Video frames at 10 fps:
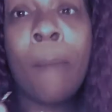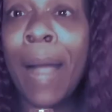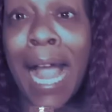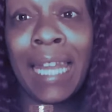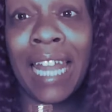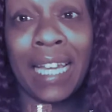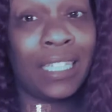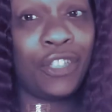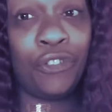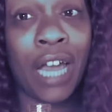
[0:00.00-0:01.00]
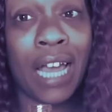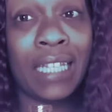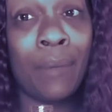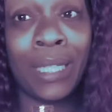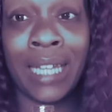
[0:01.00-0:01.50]
But I liked it, you
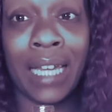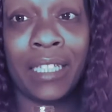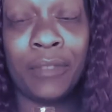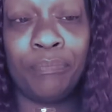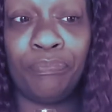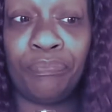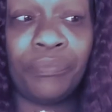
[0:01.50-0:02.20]
guys. I really liked it.